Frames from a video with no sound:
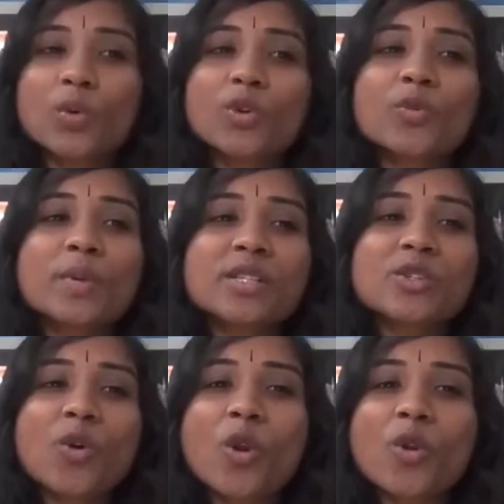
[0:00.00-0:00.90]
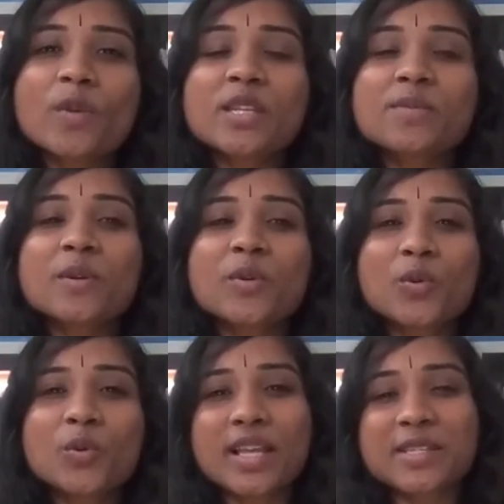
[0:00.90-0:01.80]
You must always be
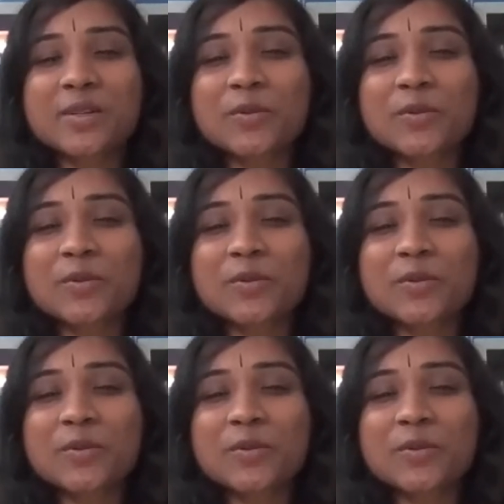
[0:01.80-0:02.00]
cool as a